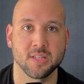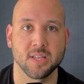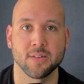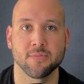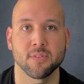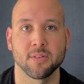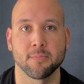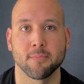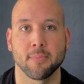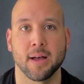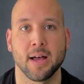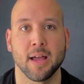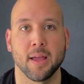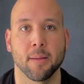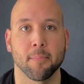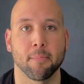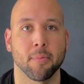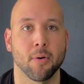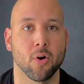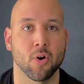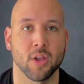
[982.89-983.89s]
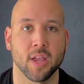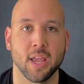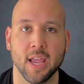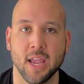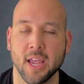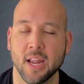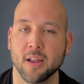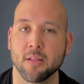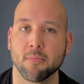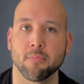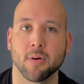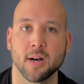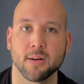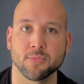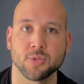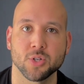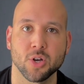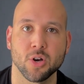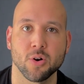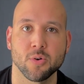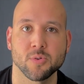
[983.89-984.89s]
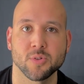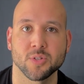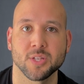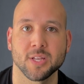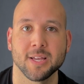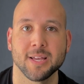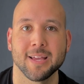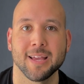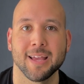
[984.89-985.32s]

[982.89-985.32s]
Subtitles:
given by Paul Cain and Bob Jones.